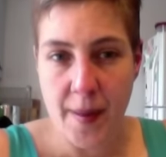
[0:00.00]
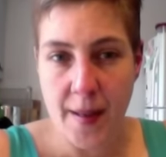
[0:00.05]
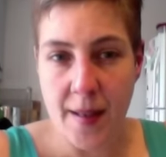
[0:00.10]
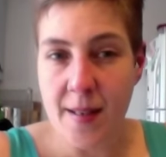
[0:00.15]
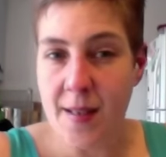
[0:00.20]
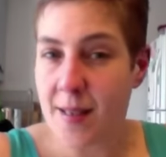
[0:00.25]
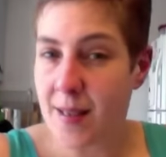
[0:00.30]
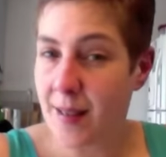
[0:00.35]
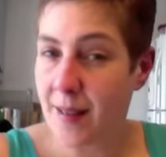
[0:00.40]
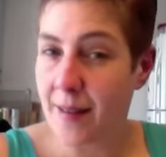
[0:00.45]

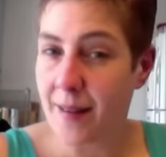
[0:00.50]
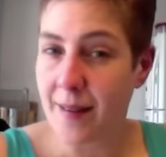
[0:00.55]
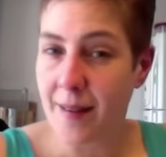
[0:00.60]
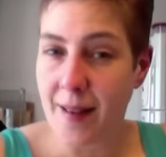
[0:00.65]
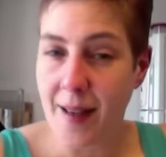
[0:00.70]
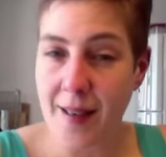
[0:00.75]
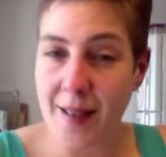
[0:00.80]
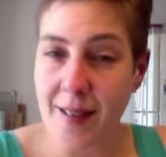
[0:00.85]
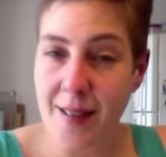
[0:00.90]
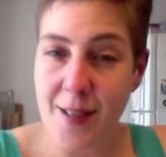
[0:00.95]
Still,
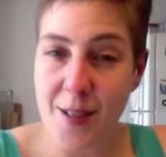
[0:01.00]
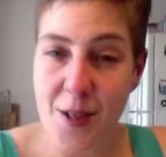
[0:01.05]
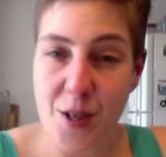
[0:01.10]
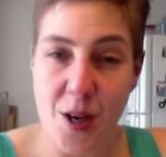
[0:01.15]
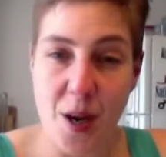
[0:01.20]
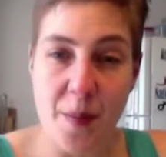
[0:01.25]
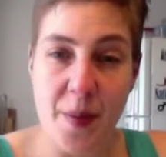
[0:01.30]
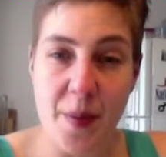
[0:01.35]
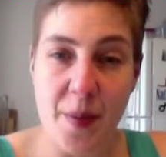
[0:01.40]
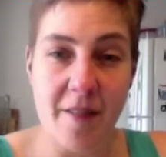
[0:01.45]
that didn't
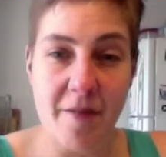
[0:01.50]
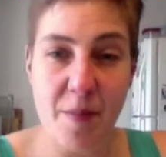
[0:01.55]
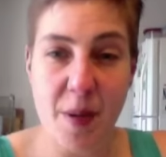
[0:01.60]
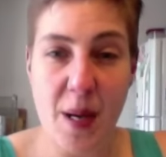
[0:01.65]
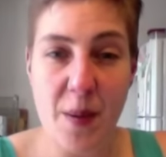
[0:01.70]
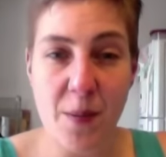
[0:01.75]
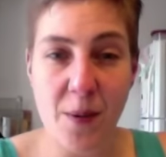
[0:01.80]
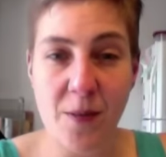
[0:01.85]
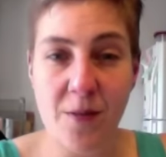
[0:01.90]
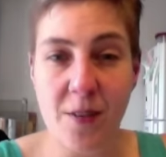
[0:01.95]
stop enough
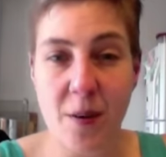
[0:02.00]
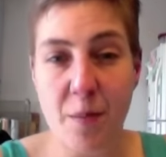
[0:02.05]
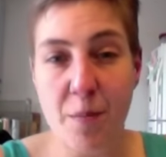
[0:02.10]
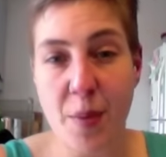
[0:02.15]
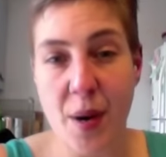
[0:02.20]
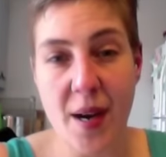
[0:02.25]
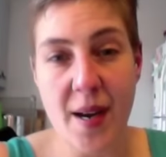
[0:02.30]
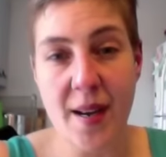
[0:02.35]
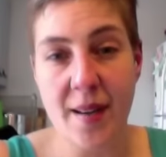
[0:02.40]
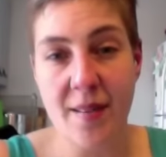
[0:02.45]
people from
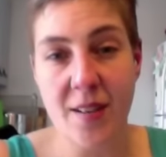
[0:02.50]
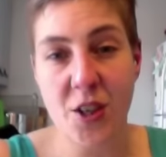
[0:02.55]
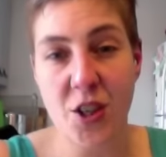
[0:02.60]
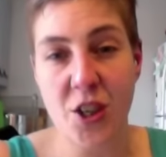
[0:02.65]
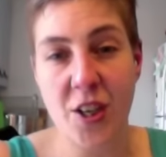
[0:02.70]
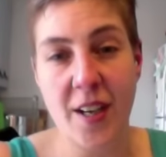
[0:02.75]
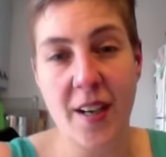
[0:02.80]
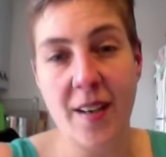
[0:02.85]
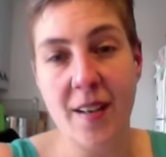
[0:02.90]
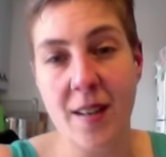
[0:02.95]
buying the
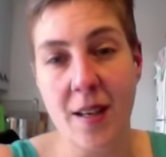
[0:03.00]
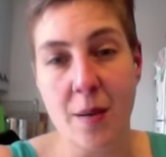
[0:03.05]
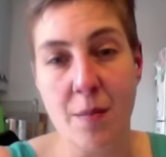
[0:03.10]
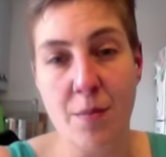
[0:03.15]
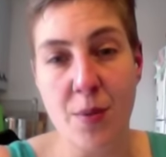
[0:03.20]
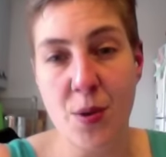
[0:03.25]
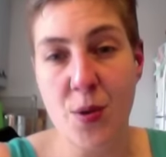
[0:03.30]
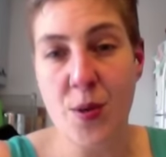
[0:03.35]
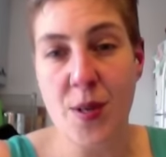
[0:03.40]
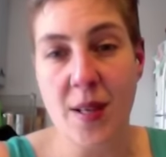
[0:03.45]
shtick that
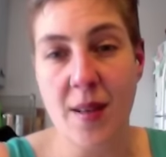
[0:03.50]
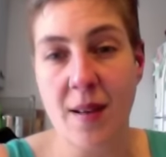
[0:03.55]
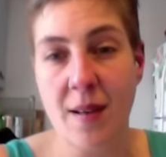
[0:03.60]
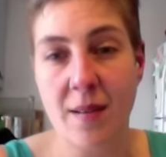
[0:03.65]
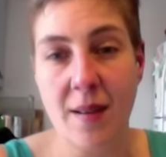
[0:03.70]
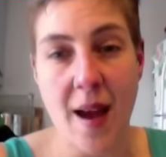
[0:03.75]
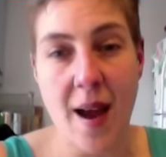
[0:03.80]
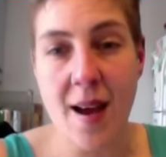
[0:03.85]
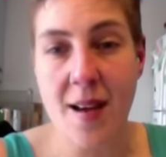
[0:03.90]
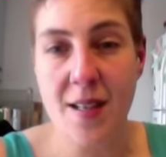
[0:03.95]
booze in the
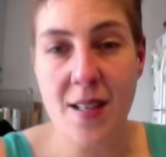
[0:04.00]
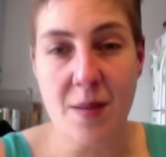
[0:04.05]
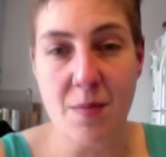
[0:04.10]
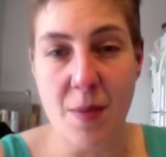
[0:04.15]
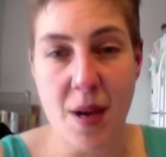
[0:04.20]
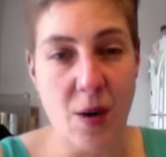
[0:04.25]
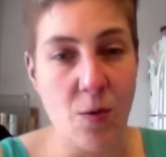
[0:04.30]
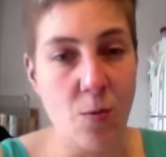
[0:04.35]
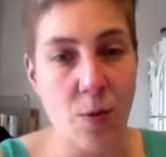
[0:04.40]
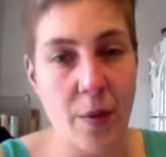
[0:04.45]
glass
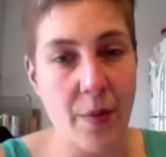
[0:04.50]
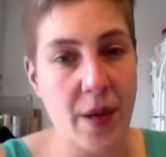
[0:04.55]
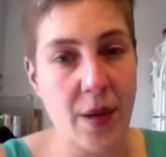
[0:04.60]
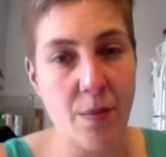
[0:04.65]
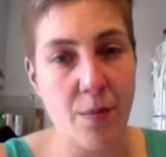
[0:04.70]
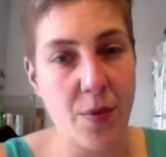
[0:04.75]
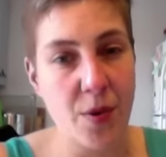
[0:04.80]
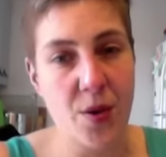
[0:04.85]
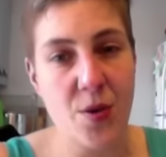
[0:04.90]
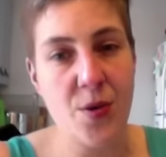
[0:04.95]
meant
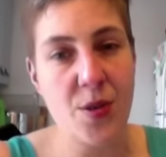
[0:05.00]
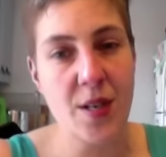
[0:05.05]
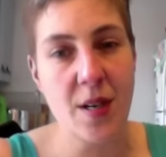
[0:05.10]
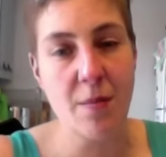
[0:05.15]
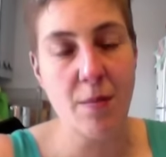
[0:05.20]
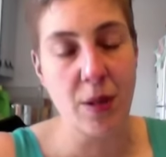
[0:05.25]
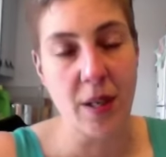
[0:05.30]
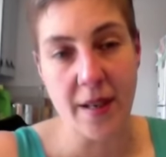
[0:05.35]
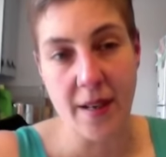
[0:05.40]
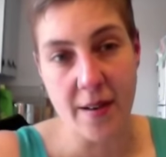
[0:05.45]
women bruised
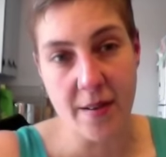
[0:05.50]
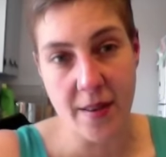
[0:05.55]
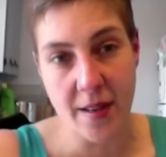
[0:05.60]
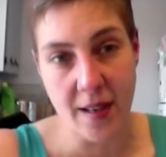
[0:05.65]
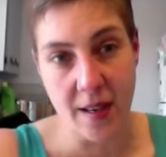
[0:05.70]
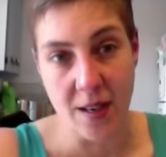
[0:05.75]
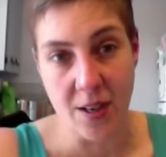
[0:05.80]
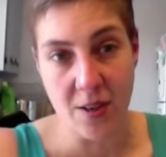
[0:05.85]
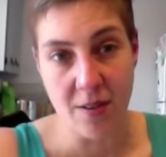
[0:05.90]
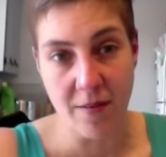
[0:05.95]
and bloody on the
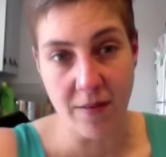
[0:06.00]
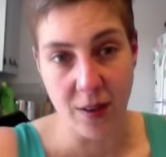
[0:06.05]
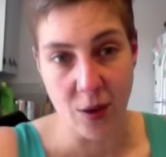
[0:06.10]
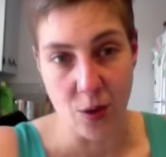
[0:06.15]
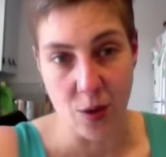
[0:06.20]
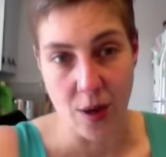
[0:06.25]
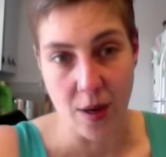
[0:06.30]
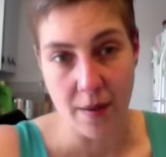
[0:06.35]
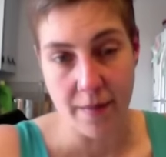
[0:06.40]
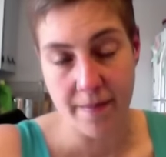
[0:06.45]
kitchen
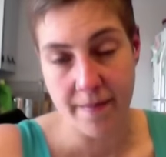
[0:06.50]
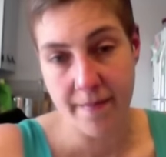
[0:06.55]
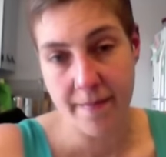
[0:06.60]
floor.